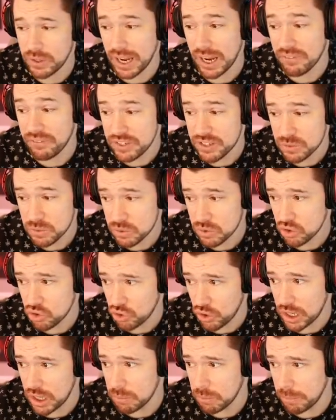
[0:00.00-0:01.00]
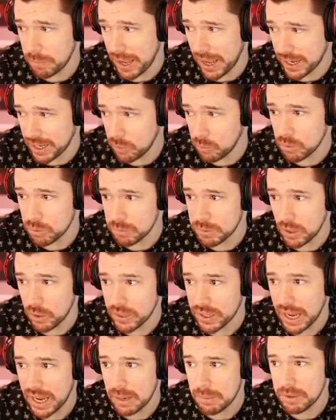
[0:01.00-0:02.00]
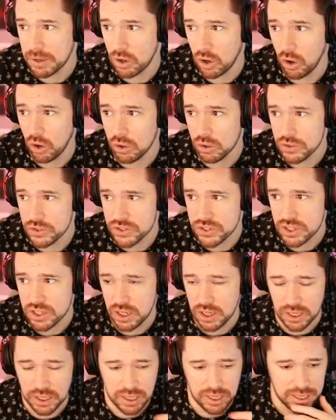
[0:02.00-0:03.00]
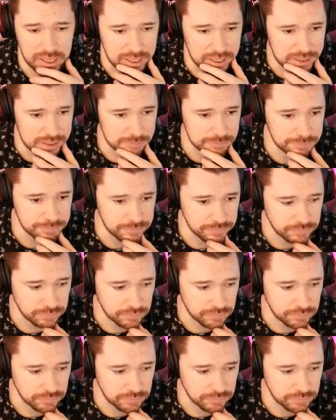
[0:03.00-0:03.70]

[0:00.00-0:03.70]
If this was a tradable pack, it would be okay because it